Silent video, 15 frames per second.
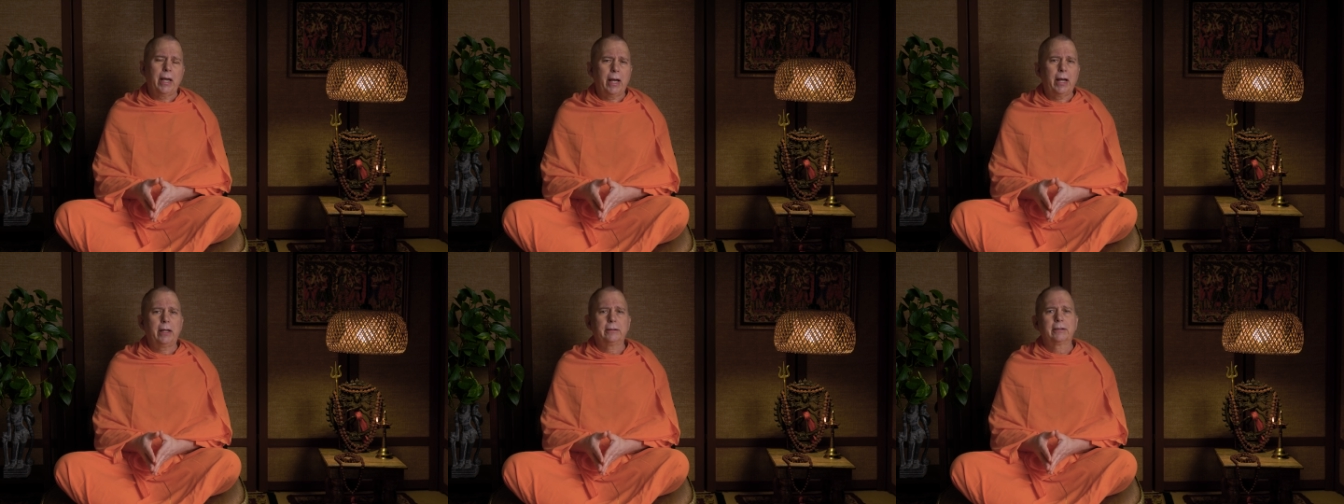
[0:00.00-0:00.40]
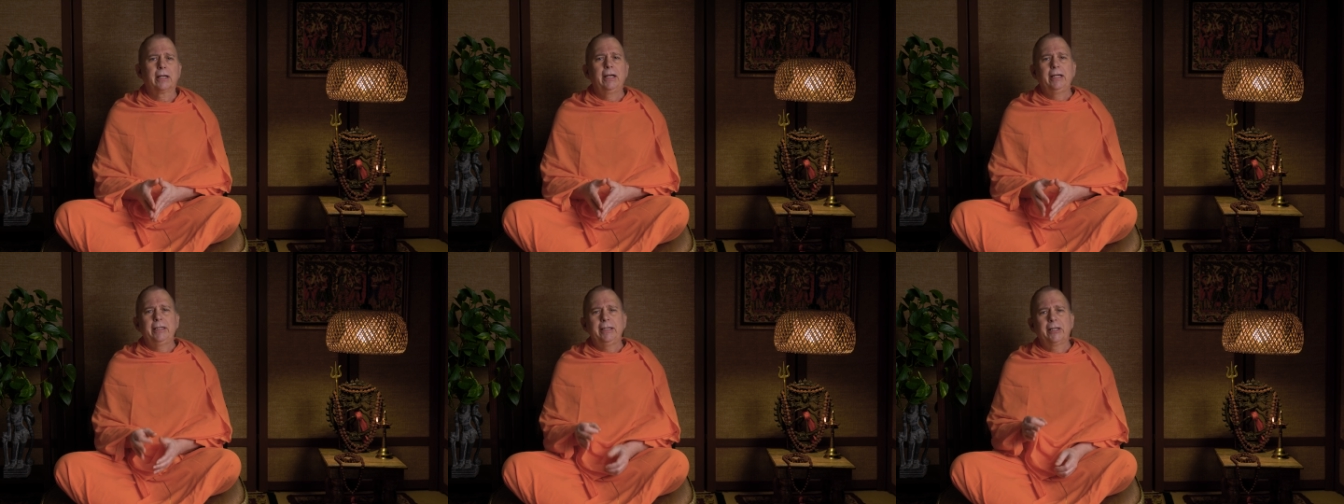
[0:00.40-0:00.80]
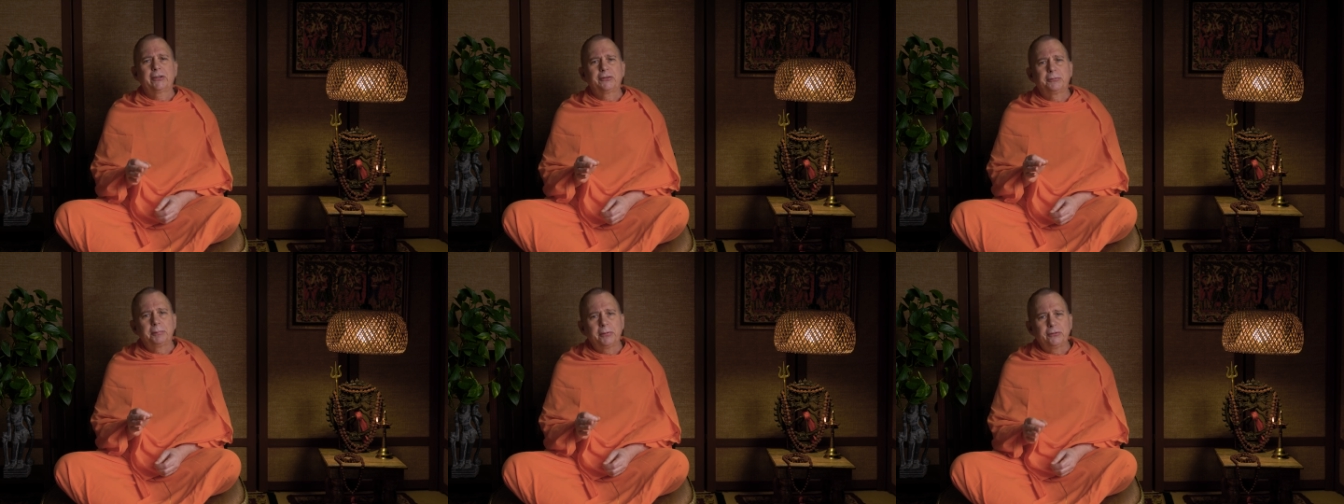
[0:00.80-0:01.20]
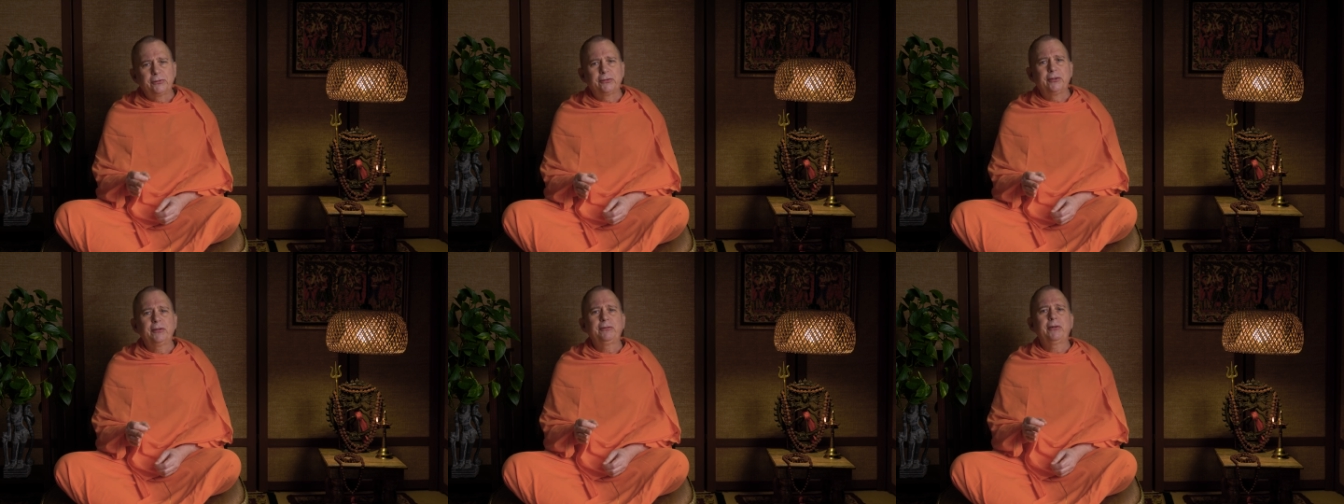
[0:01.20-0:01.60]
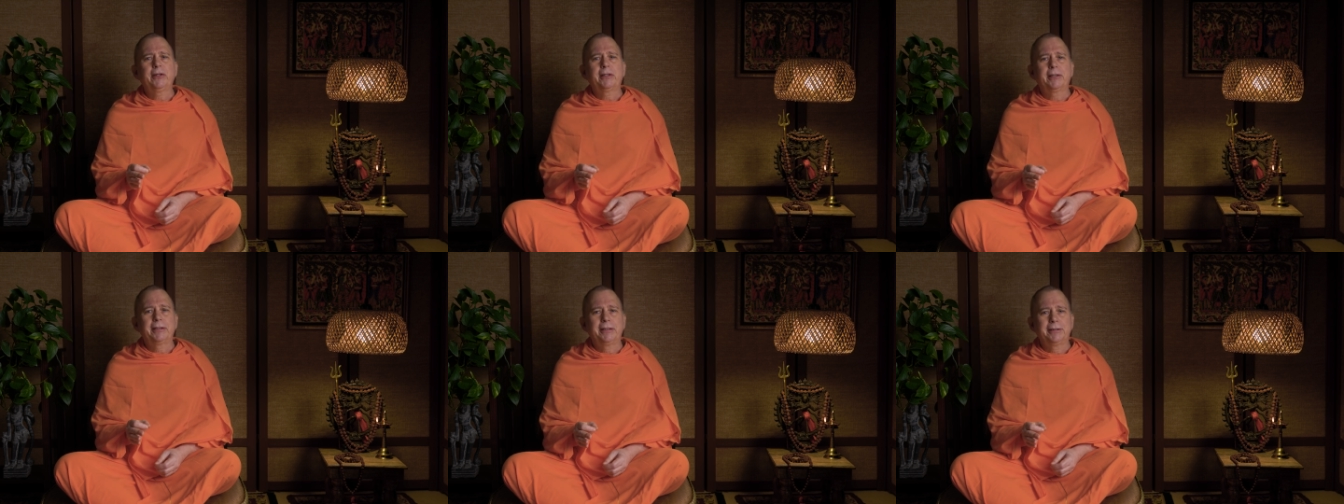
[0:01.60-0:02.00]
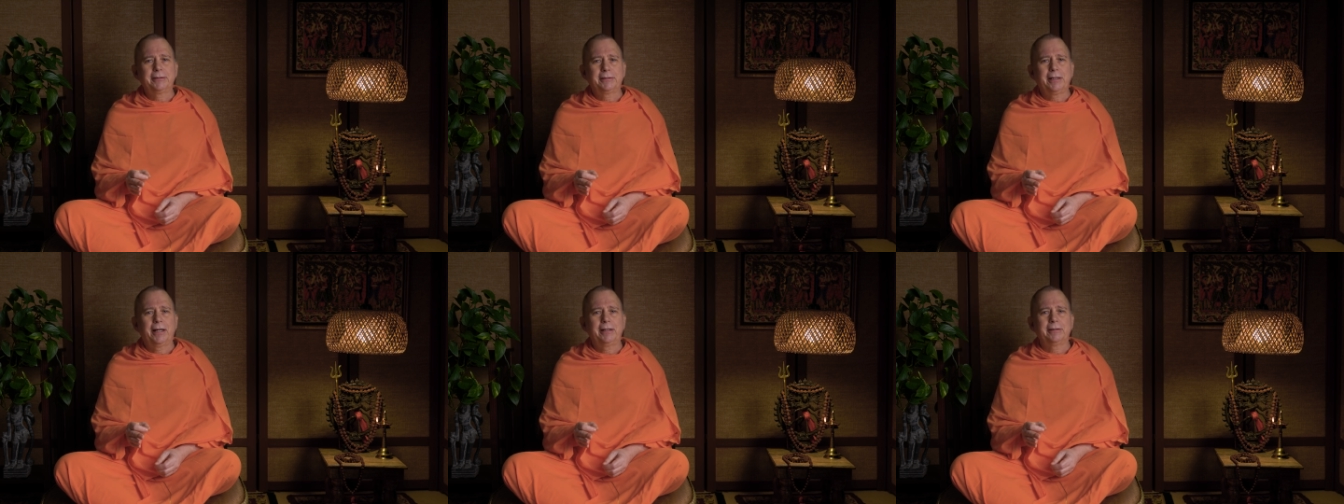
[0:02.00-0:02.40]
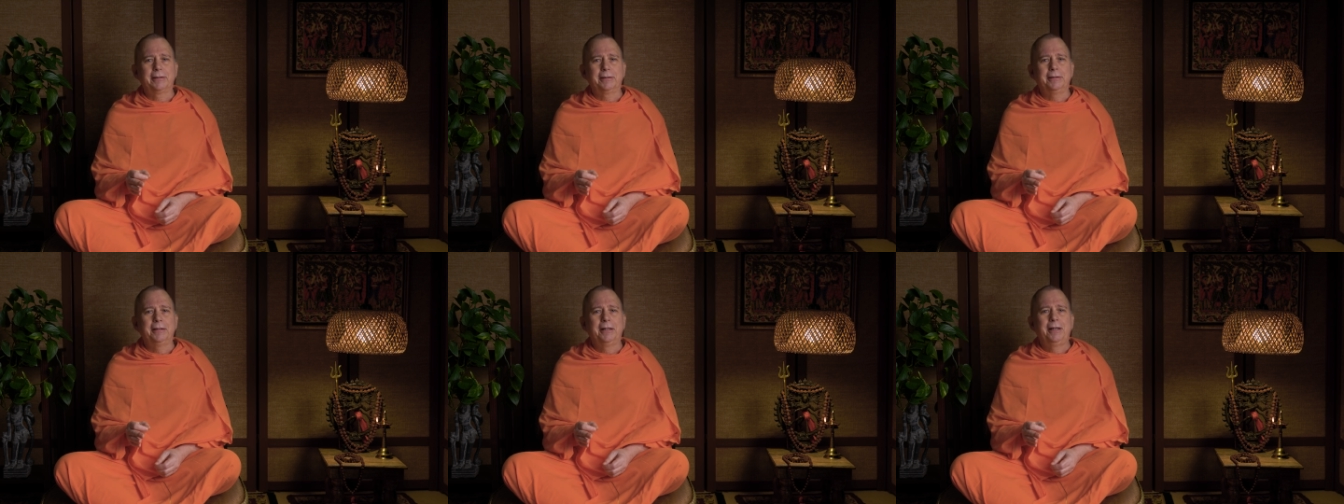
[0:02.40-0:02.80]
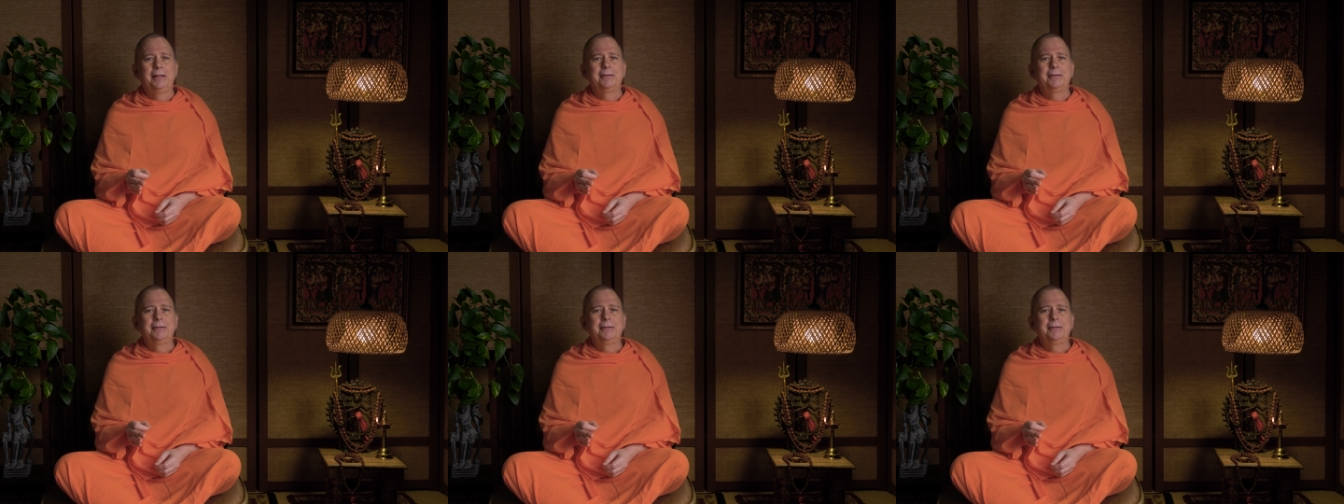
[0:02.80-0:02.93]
and it's specifically intended